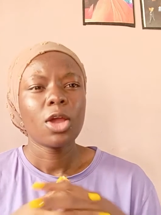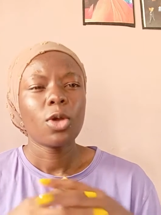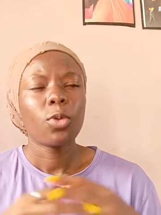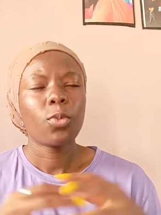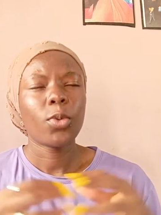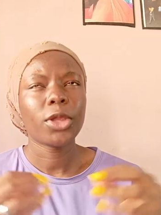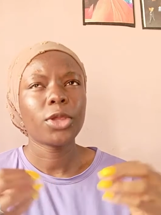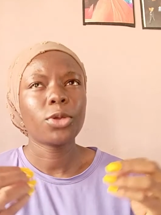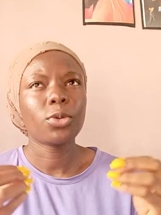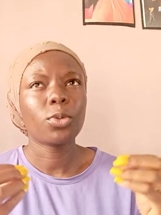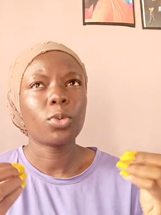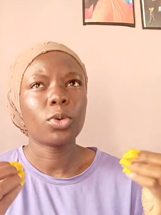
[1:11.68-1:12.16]

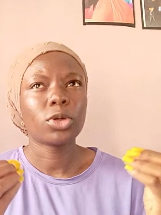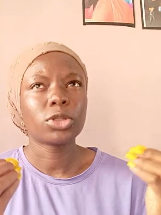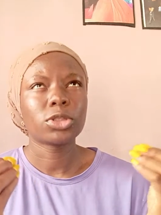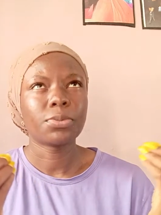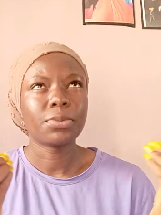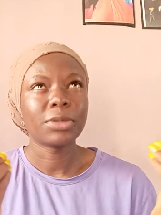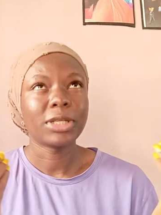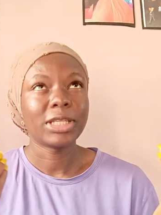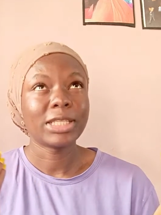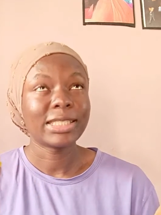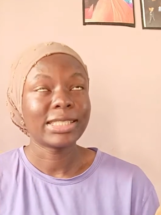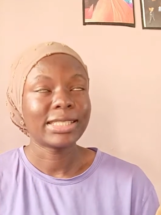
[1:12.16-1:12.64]
when you want
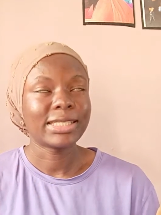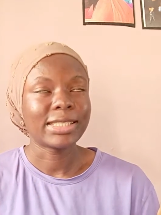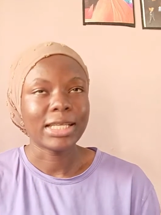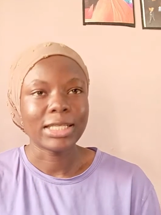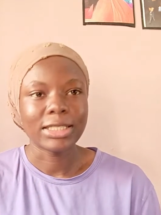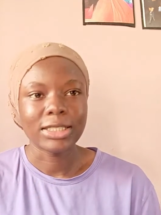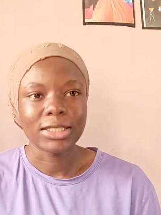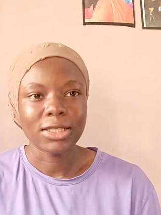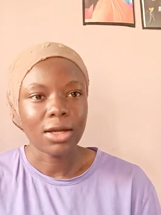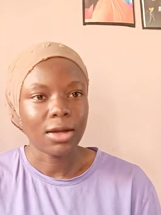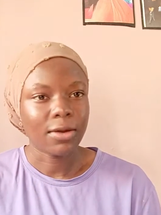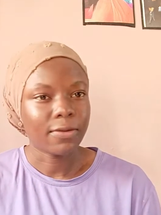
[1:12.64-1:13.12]
to be the
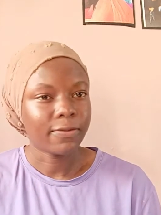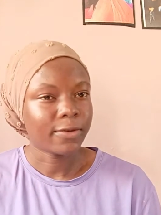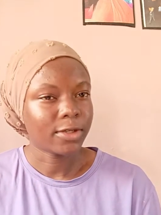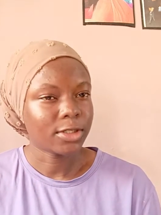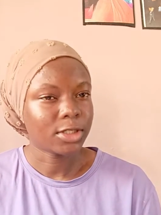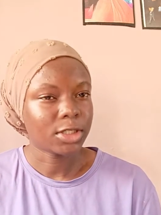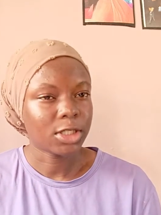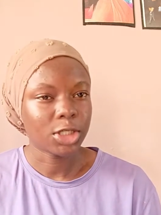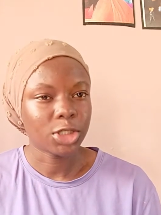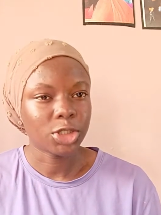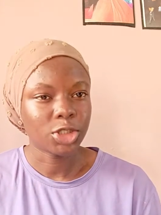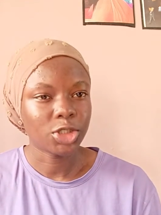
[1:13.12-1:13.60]
center of
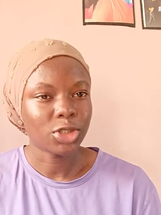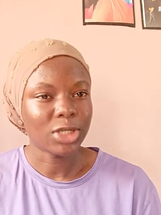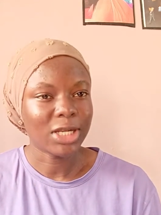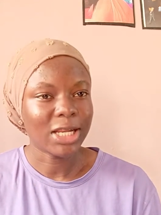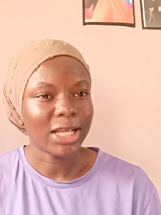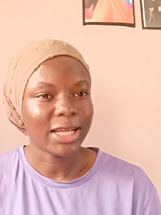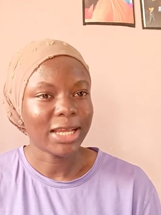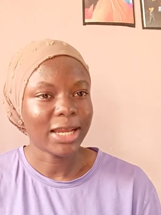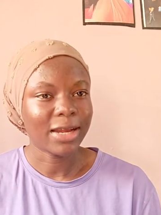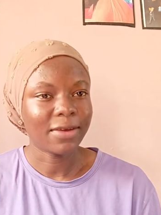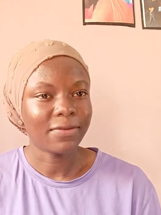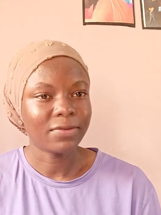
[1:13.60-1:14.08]
attention,
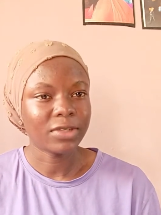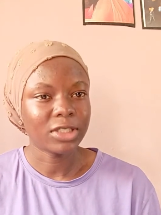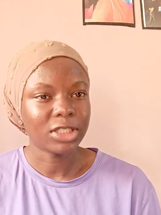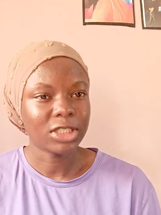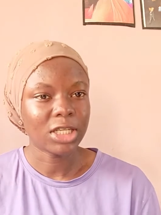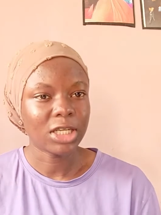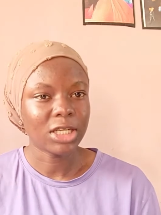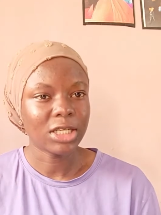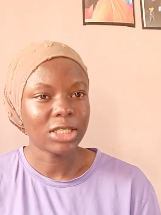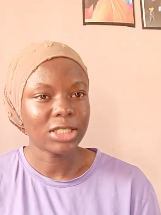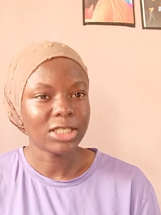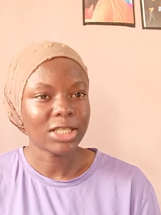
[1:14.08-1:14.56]
like
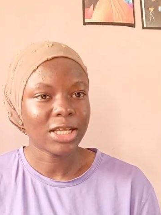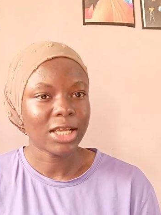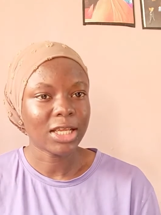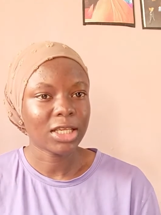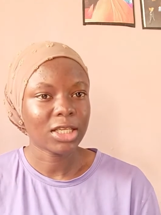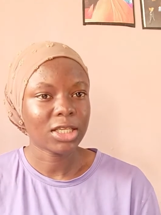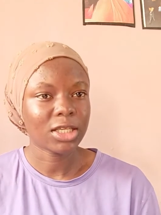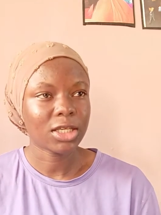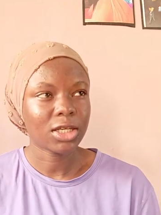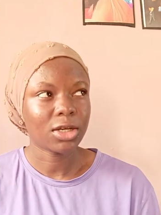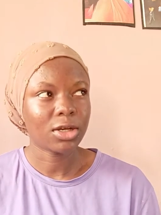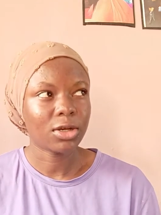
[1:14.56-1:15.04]
everything is like
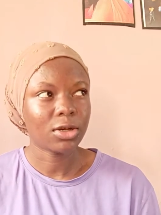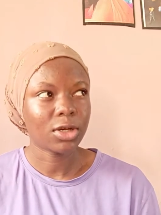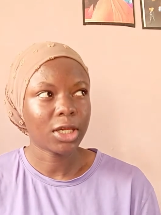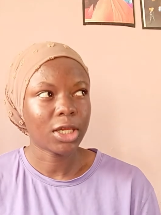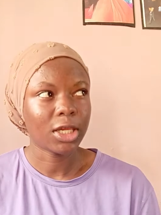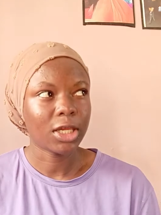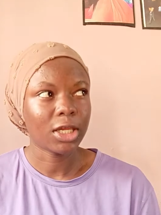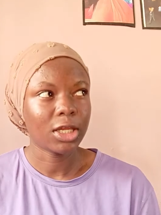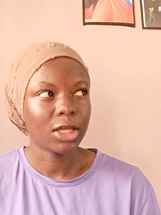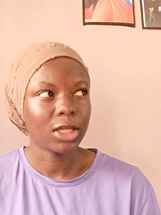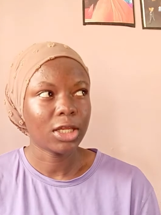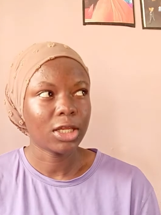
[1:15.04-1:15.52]

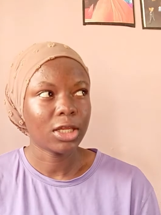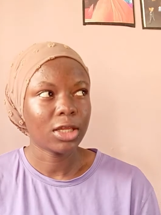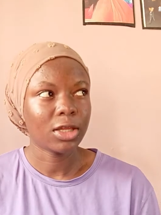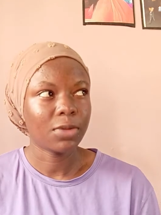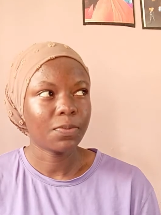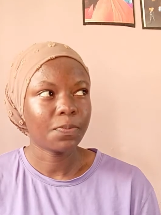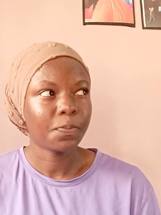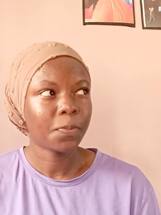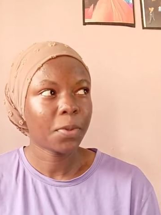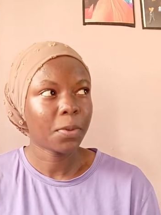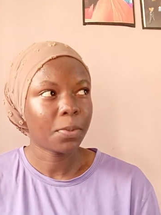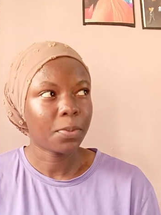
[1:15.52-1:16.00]
okay,
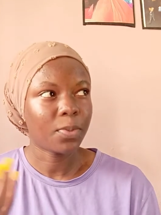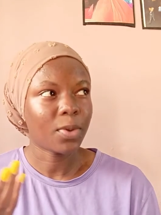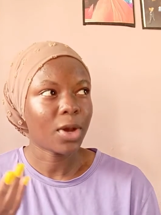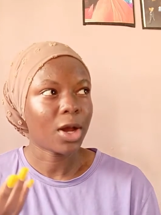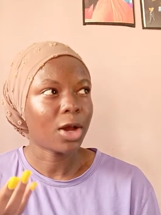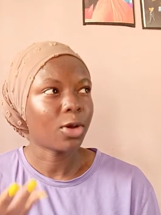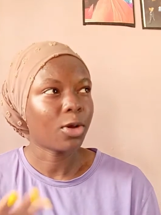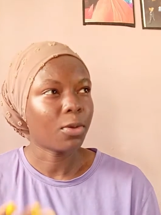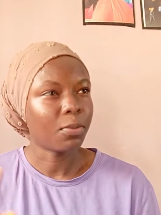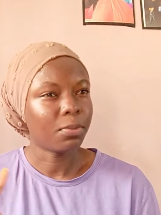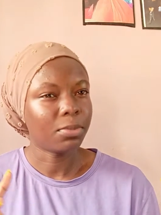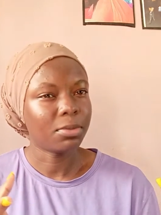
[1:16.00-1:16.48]
people
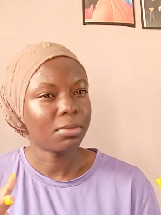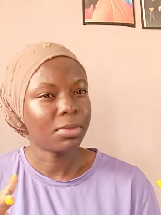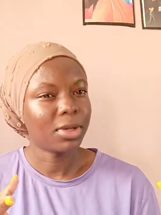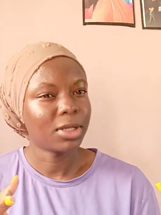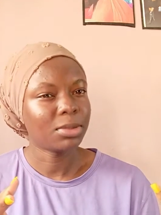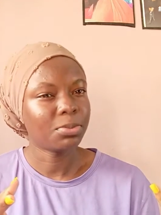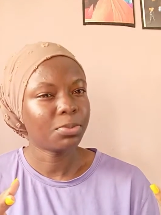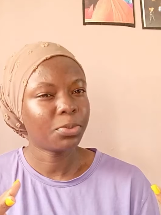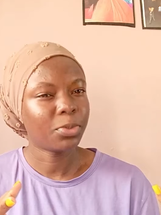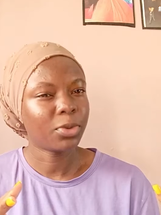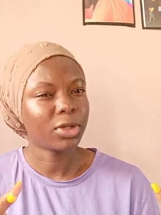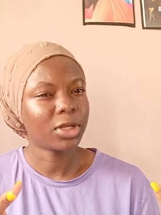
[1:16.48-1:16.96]
are
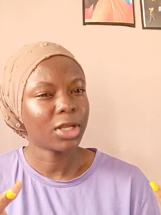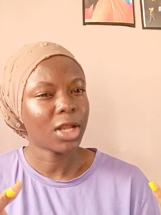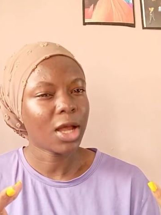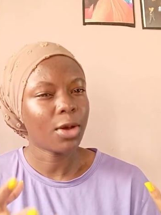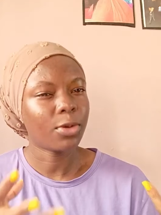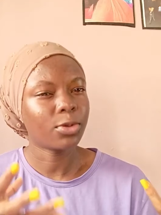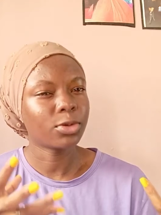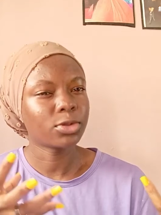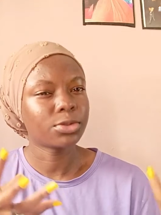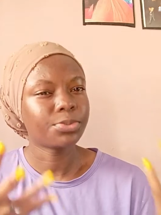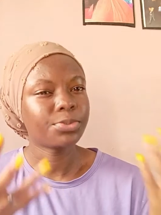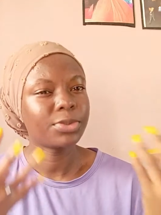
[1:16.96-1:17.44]
complimenting, but now
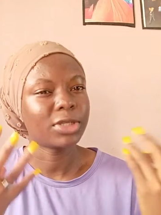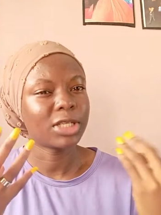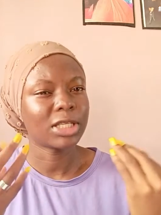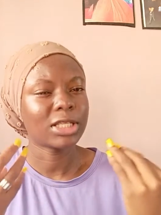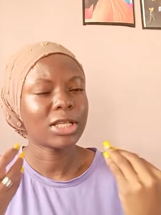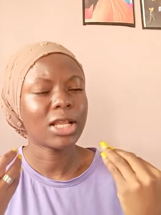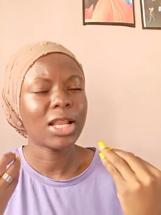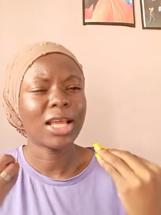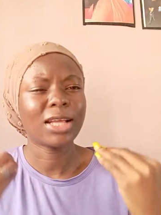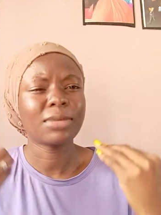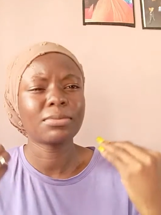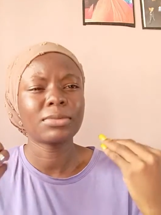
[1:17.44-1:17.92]
I want to be
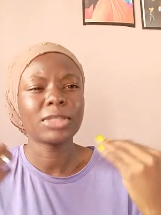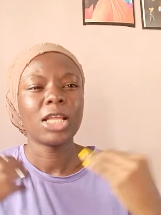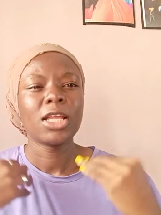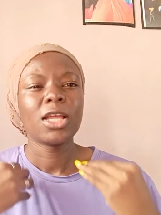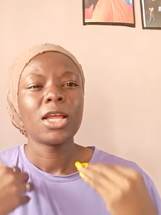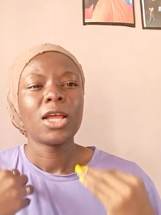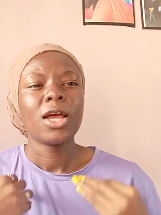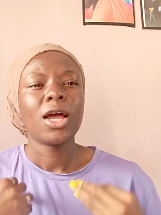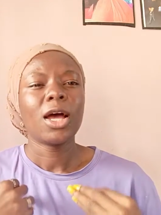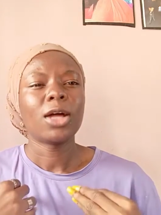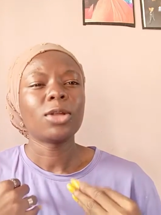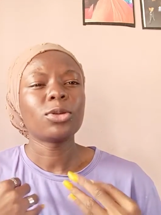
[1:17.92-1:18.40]
the like
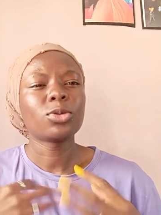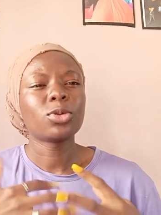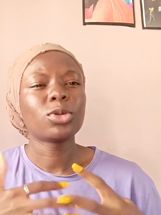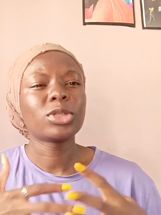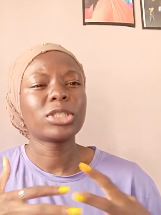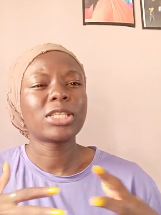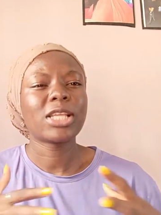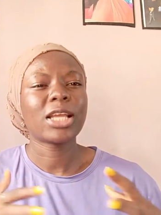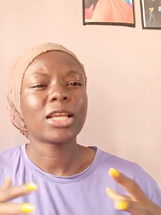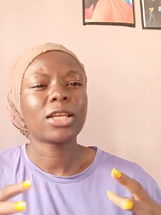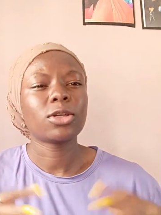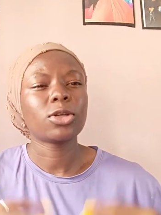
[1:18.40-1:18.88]
I don't know,
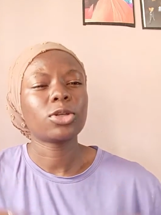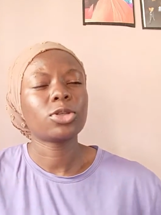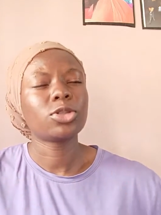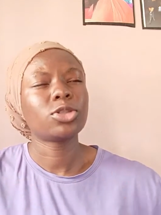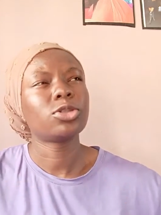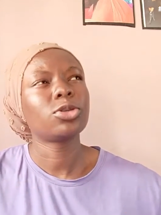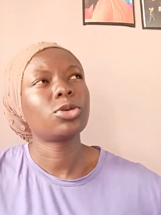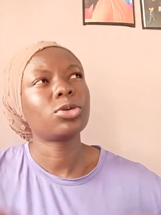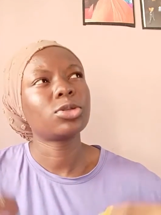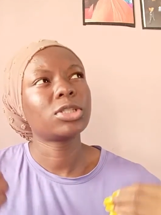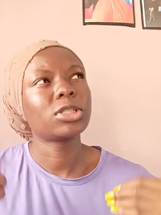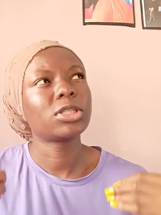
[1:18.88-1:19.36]
it's like
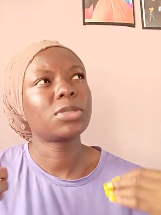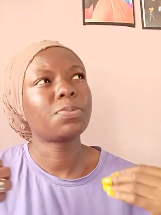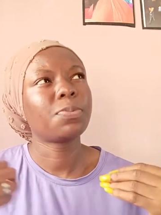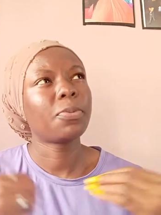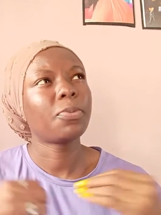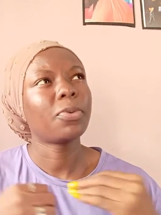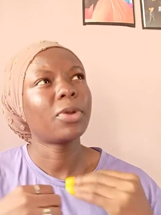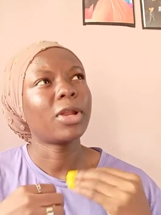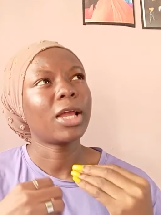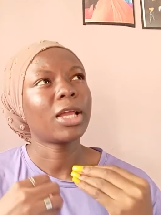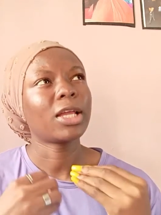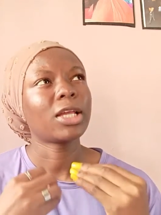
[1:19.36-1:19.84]
these
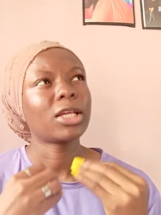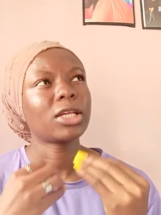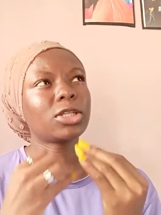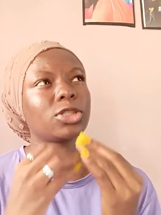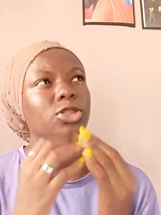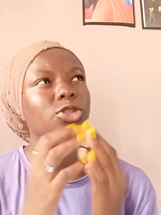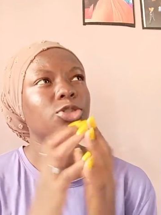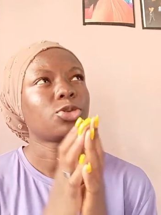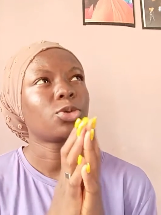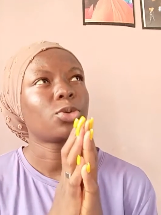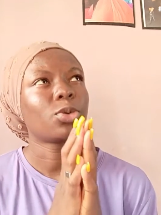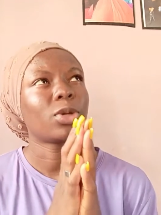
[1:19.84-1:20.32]
people like
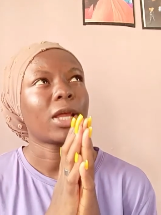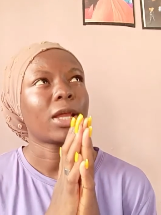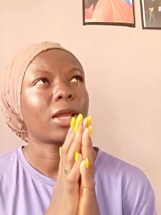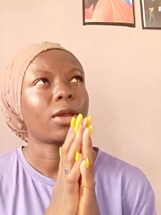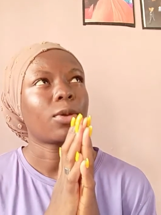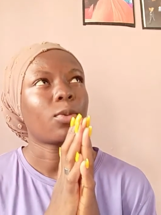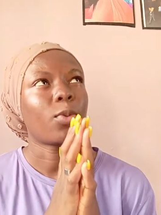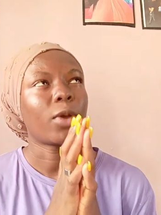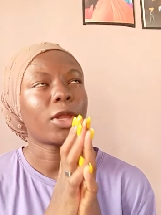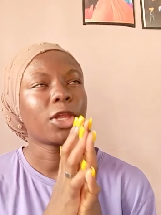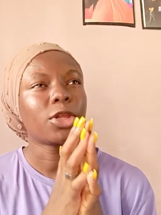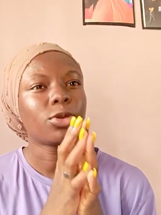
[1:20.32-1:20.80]
like
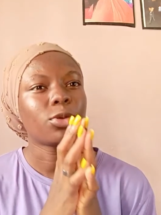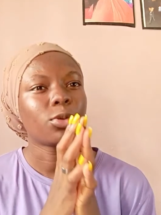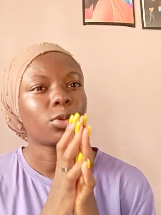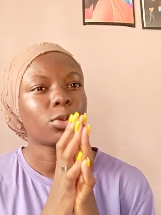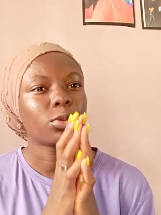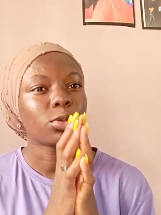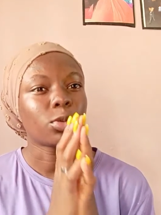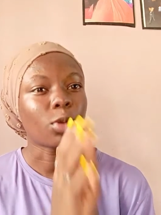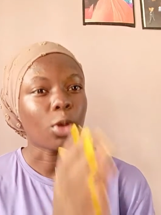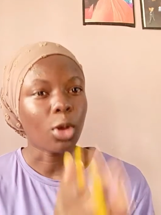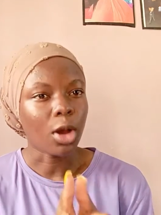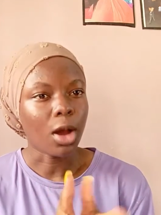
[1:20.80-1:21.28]
when you
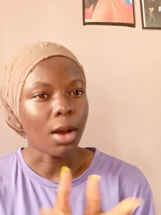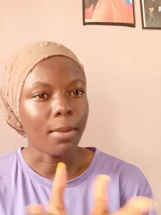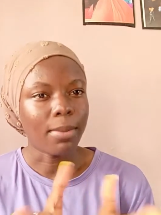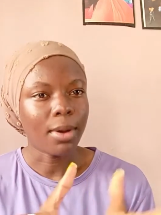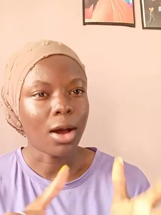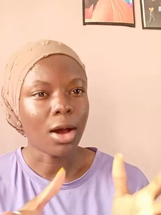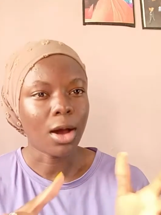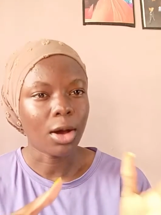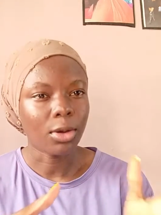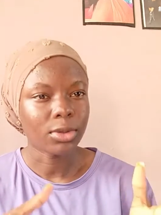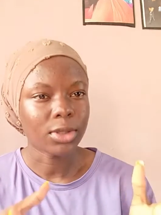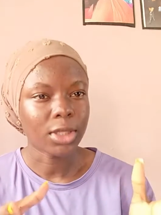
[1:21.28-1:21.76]
don't talk
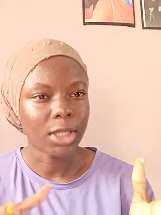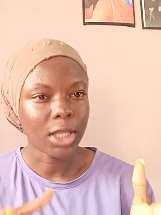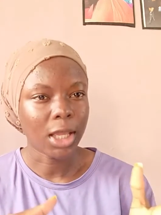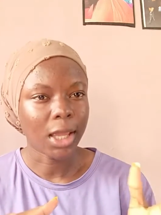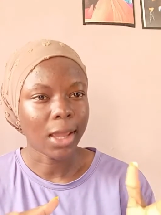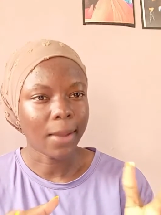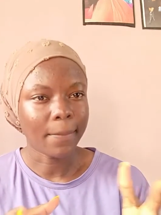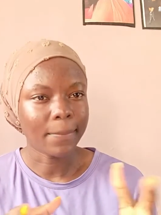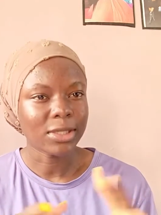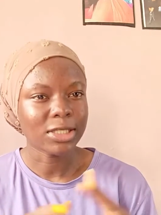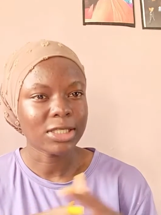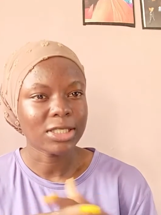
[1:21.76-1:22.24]
about
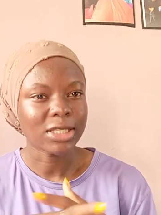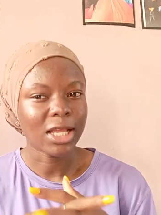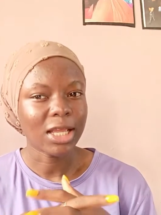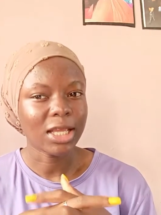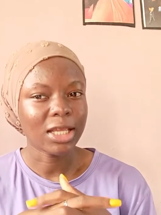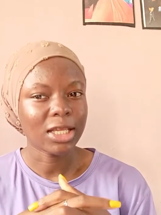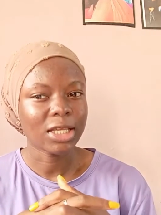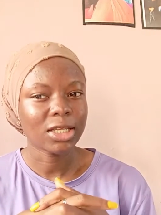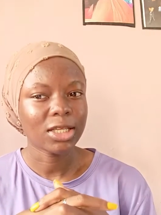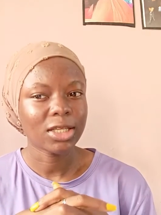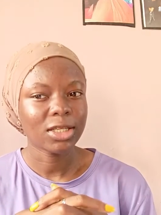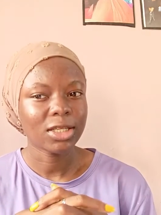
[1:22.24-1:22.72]
them, it's like